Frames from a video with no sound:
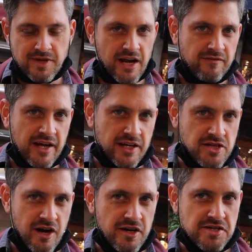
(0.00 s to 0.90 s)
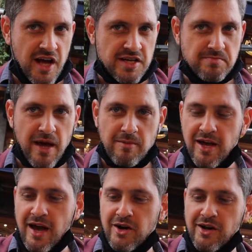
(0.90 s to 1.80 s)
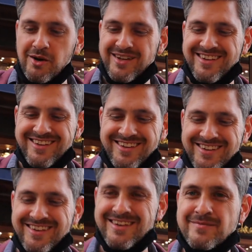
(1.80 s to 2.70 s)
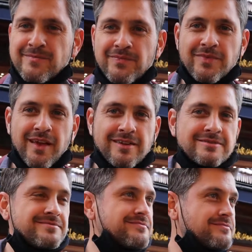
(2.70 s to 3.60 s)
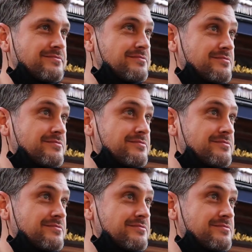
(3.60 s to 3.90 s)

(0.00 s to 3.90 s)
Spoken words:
kind of like a tartar sauce maybe, I don't know. Tarator sos değil mi bu abi?